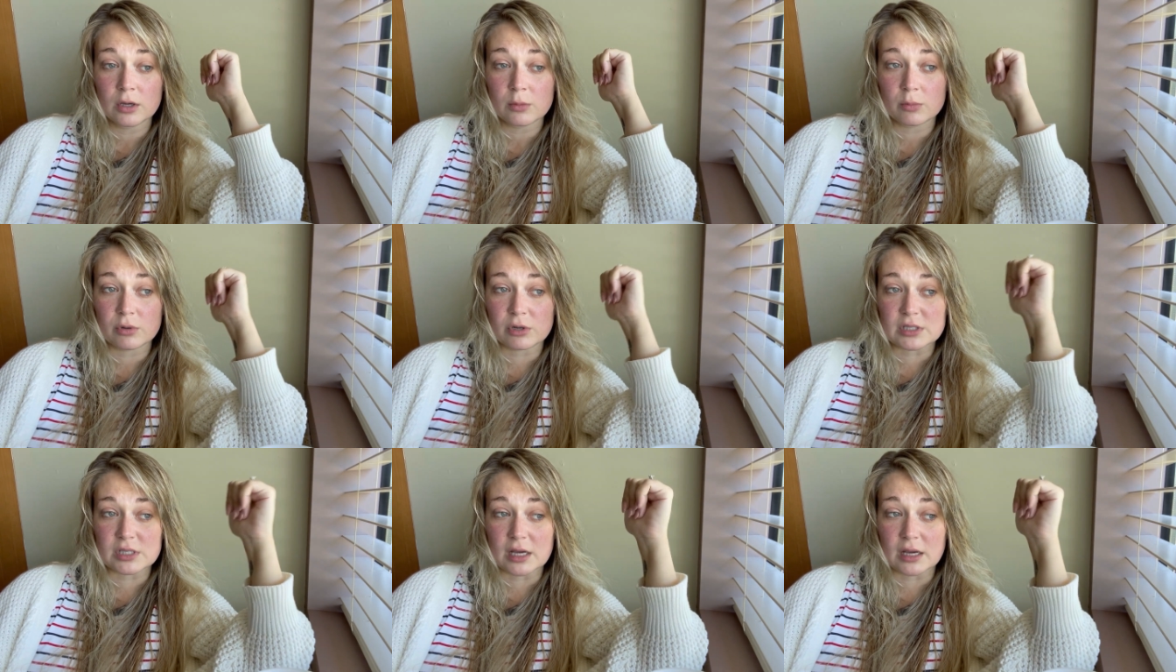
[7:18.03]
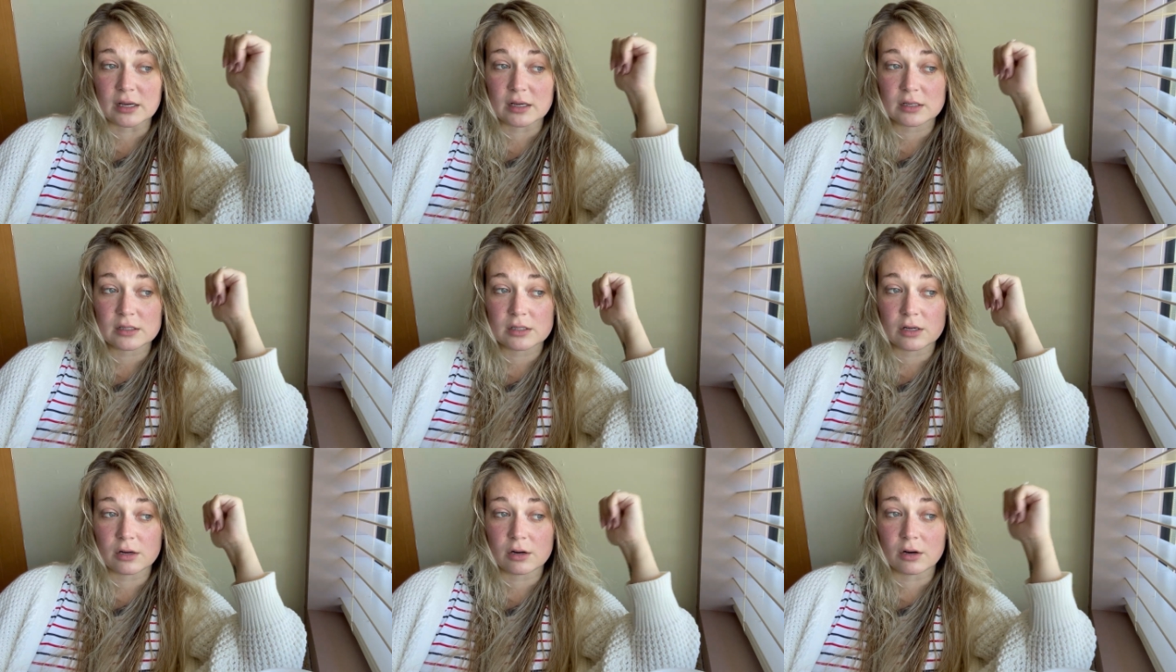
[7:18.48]

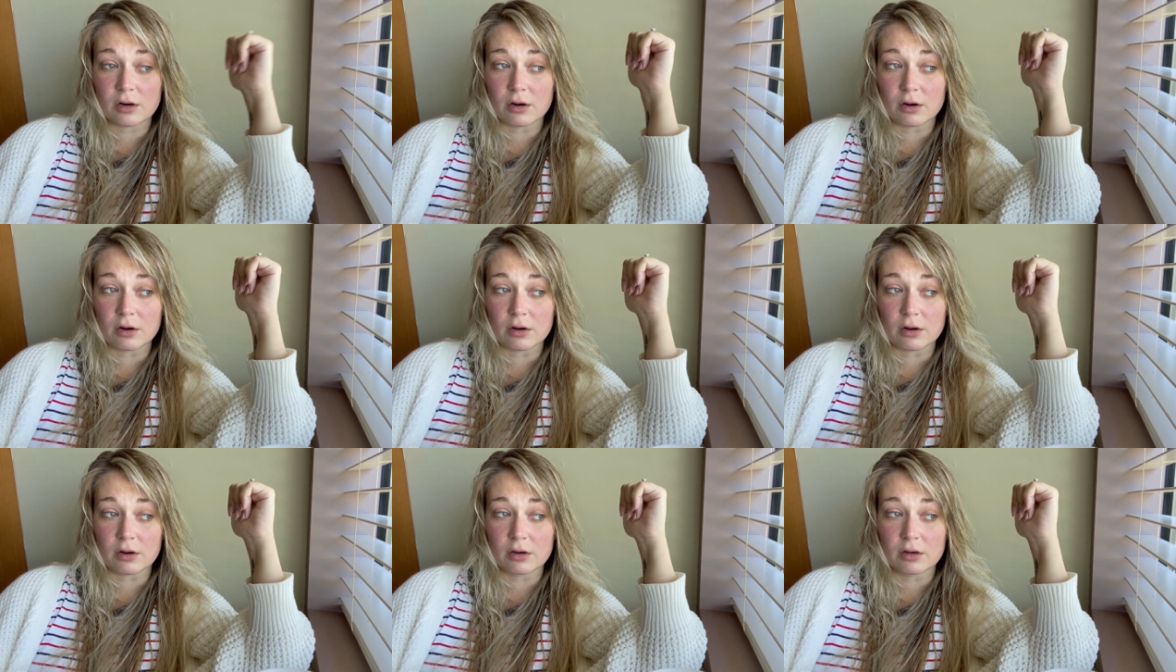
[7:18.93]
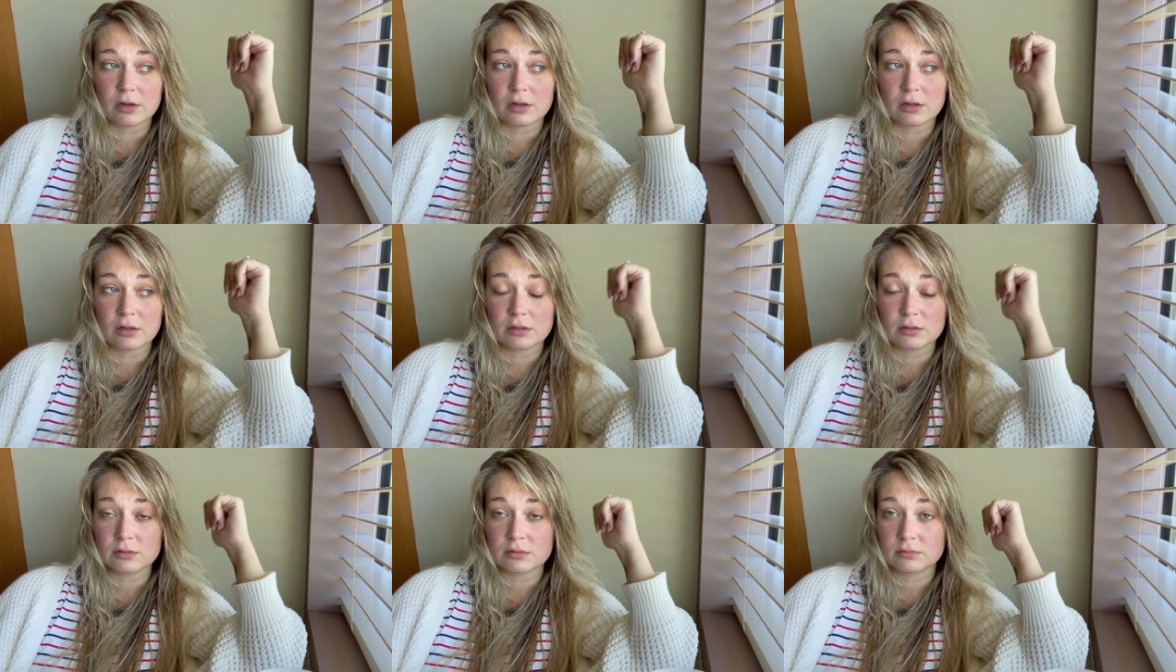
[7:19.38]
protect her
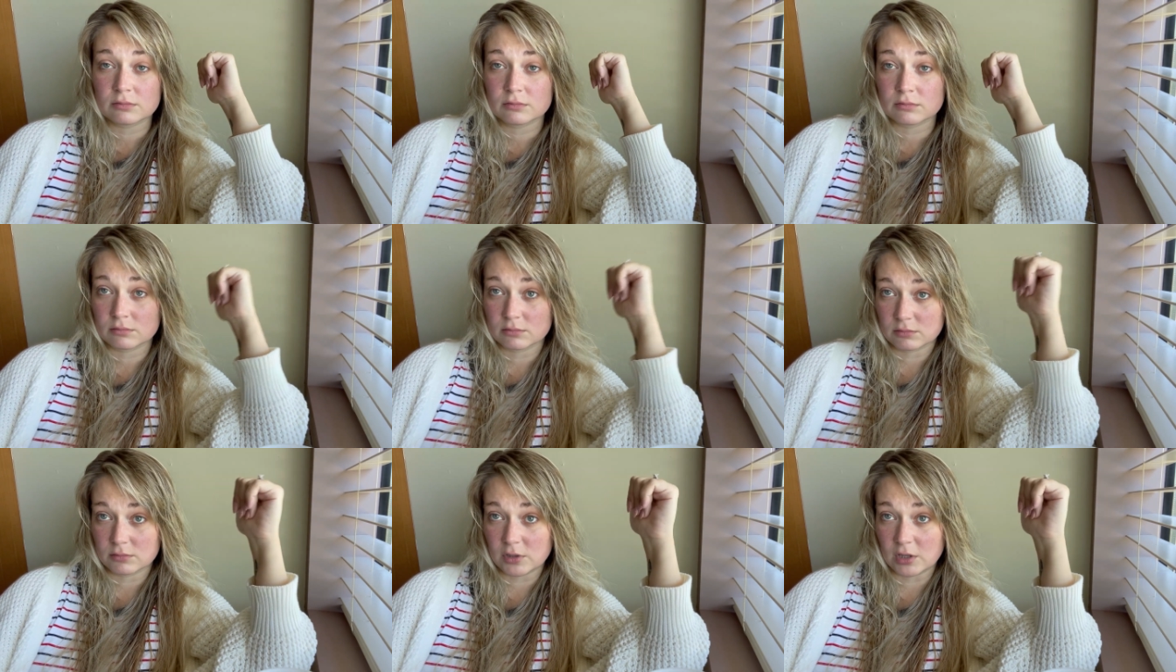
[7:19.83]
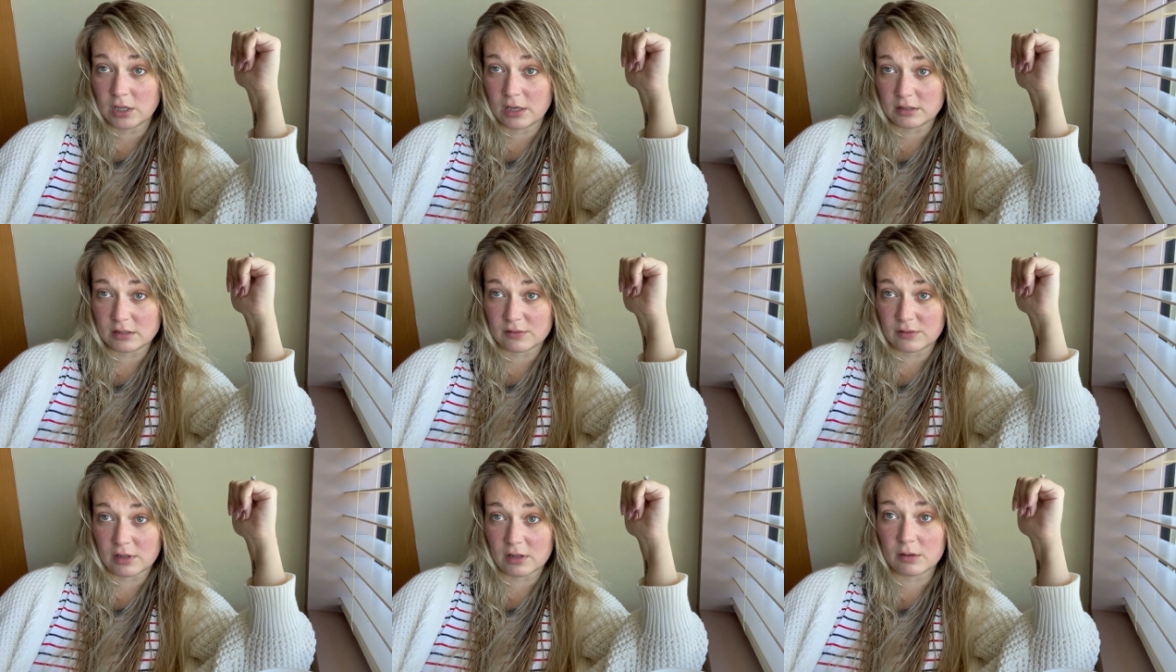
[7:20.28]
lung
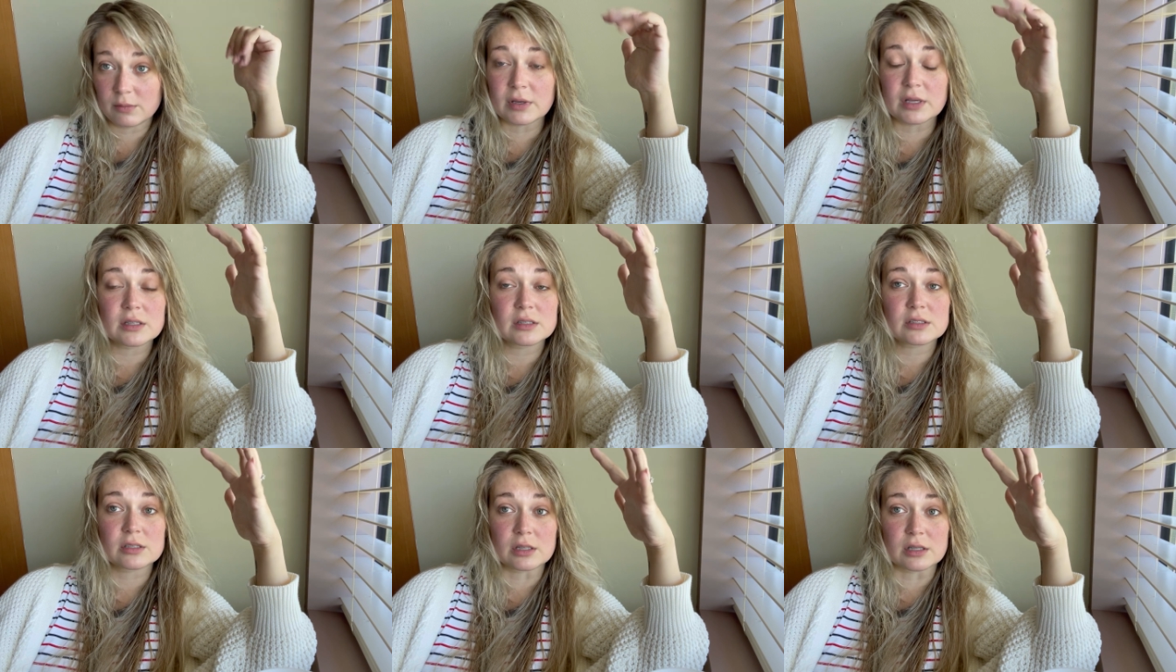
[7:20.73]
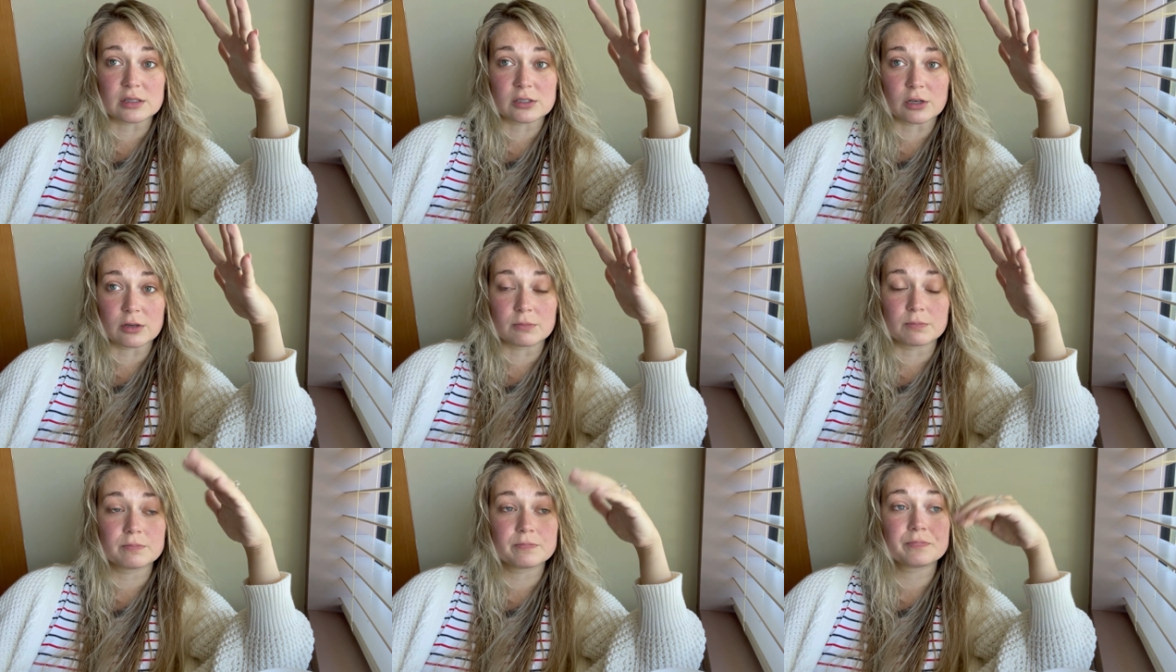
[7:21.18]
development, so that's
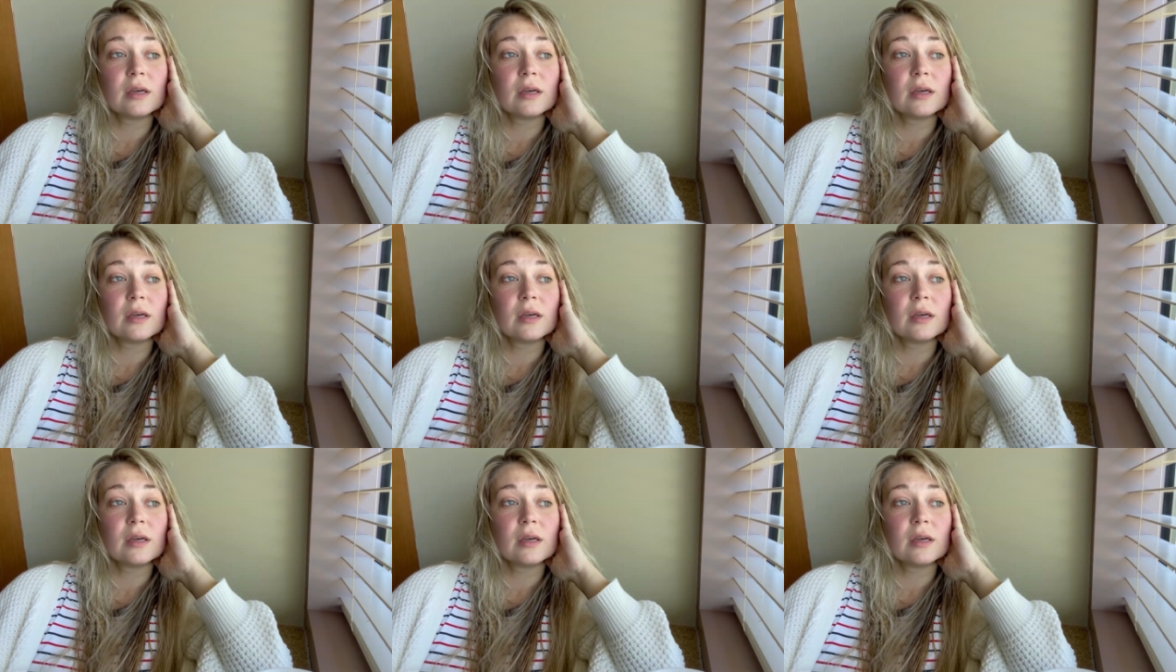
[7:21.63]
good.